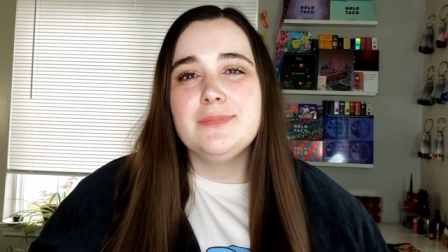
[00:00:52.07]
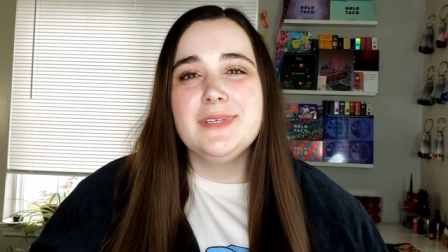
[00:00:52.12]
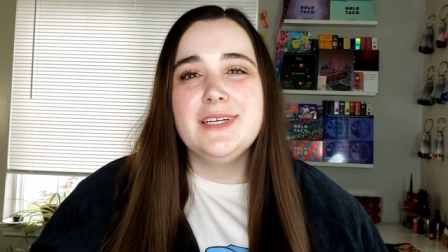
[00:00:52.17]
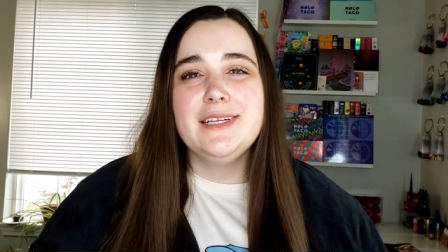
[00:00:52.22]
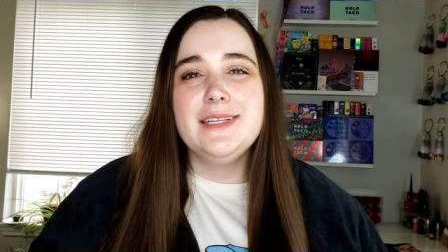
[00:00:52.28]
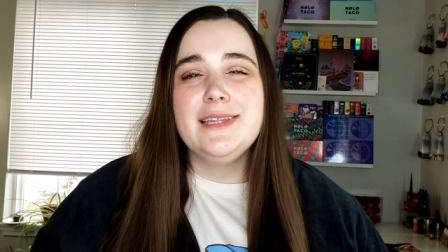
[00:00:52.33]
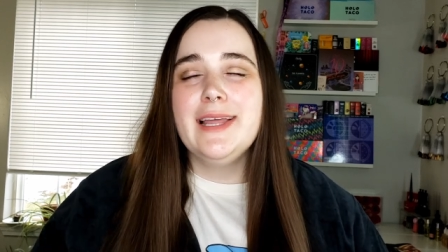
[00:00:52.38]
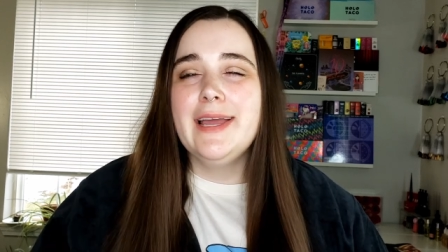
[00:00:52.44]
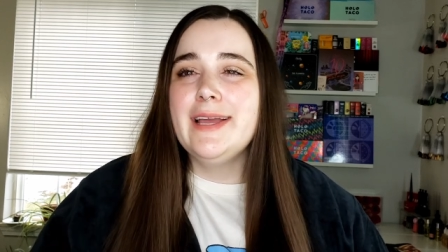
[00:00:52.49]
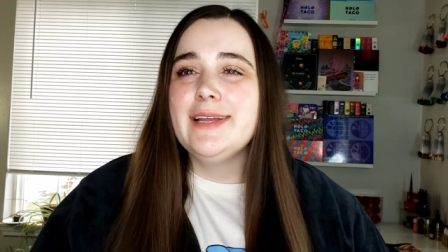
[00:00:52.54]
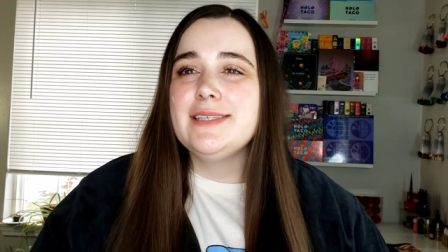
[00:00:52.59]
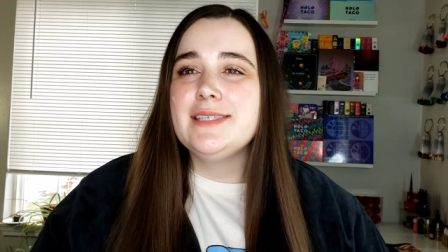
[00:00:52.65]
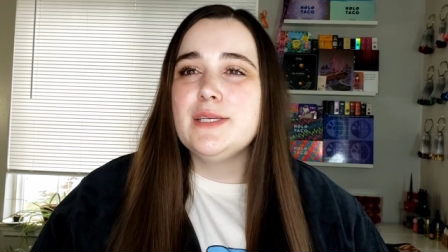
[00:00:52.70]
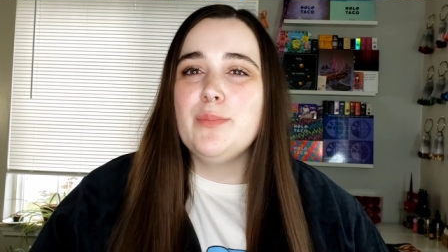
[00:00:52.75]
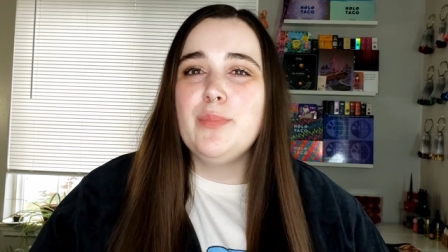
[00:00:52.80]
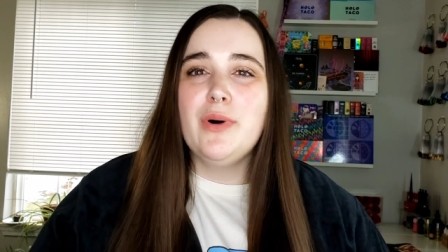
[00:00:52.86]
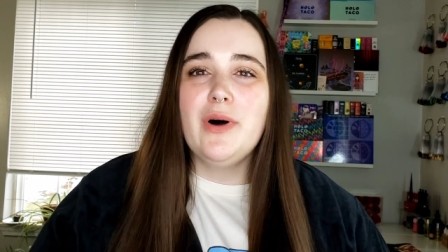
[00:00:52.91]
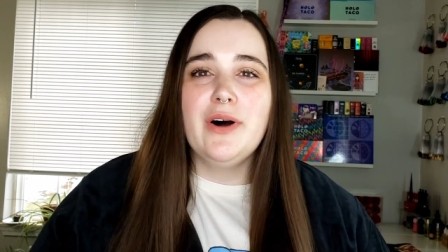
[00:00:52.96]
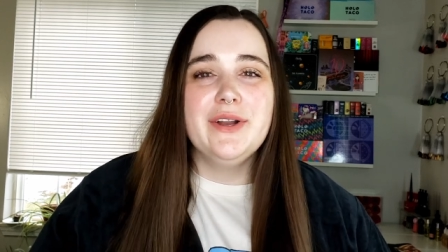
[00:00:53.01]
glance
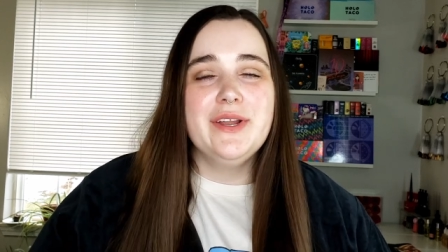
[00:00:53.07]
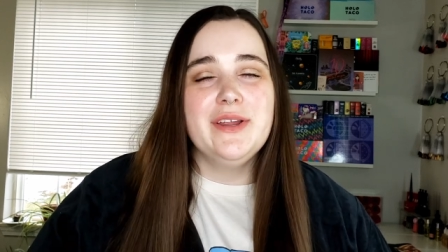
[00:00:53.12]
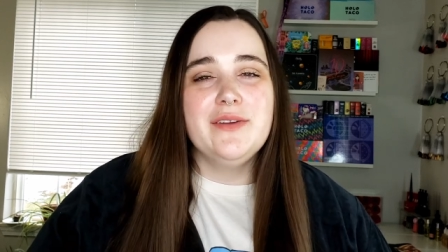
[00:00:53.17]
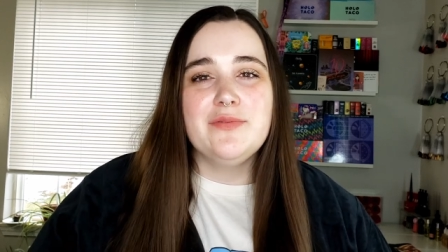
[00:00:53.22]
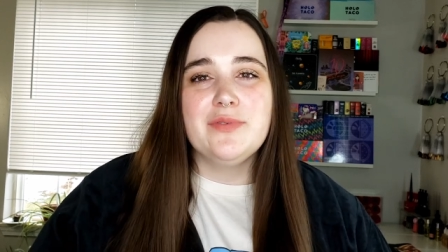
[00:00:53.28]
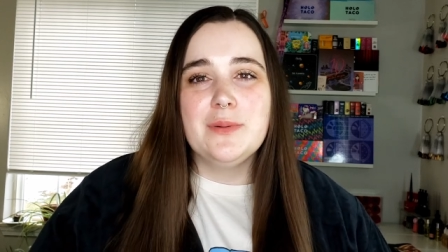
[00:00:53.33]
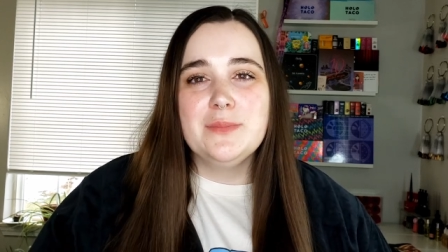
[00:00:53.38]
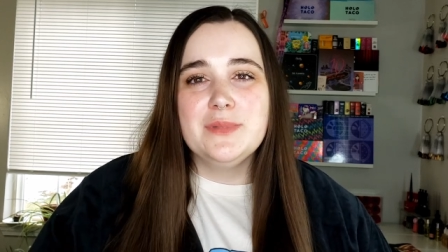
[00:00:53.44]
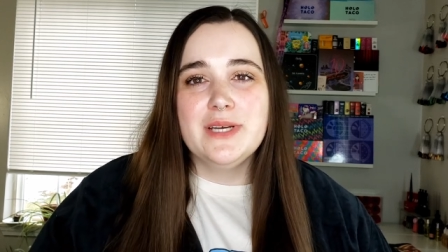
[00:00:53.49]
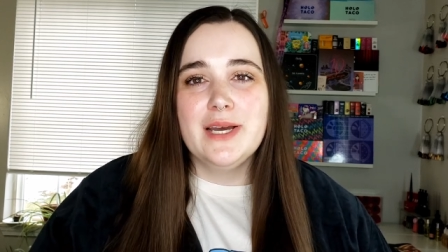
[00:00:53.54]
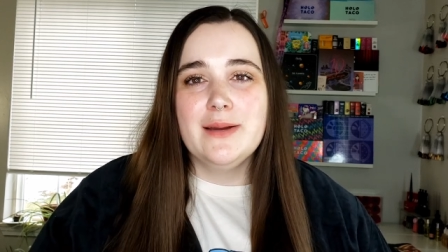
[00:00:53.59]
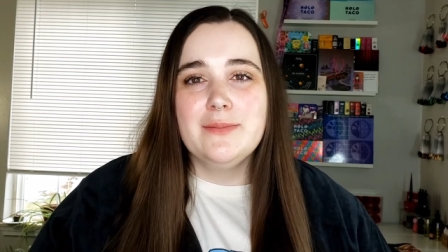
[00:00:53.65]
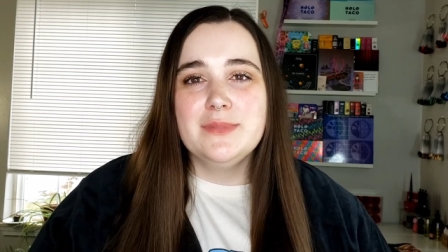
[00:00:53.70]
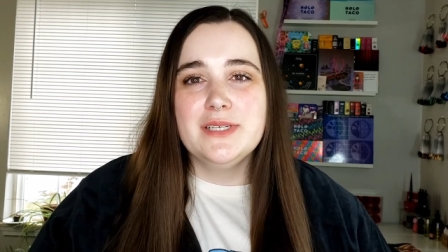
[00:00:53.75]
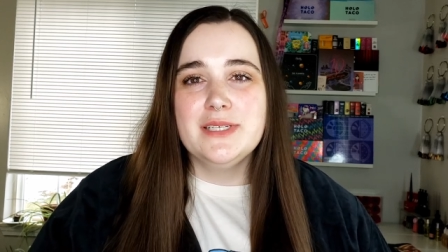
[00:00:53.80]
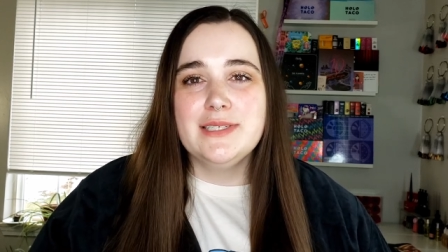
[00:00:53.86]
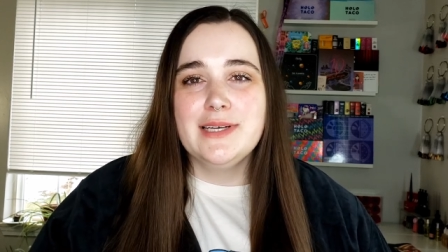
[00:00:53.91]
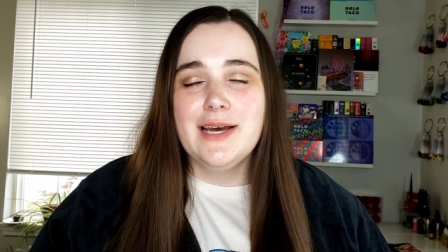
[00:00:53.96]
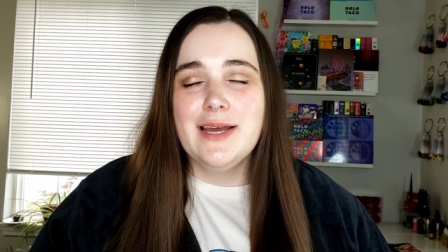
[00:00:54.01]
upon it from time
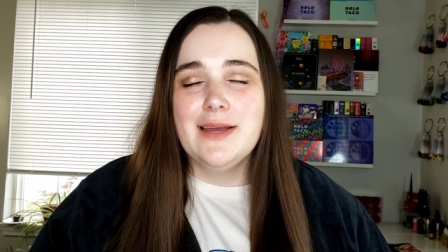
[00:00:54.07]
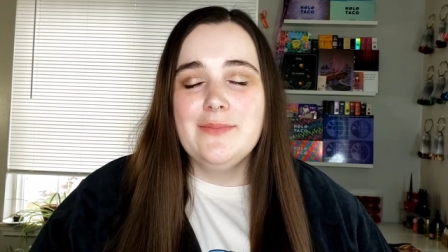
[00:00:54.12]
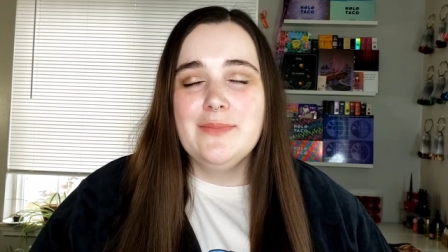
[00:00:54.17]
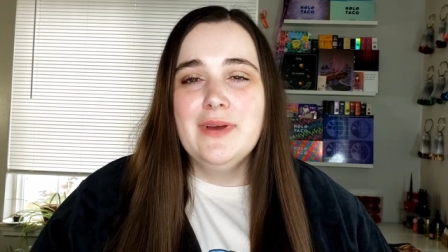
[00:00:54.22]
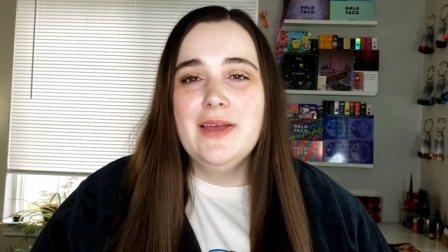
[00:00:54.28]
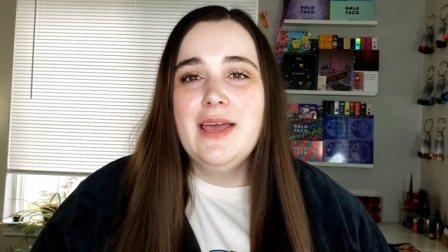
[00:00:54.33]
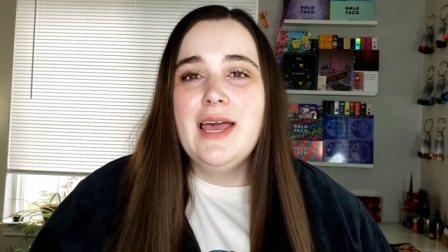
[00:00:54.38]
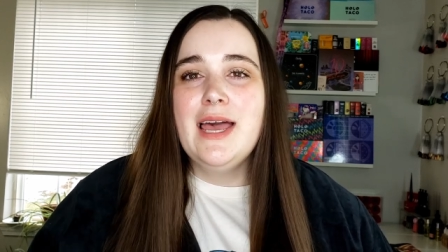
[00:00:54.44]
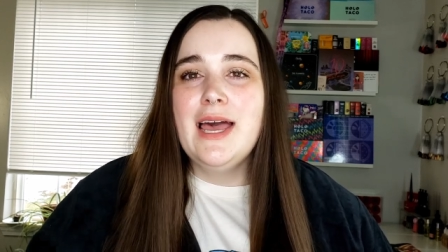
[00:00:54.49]
to time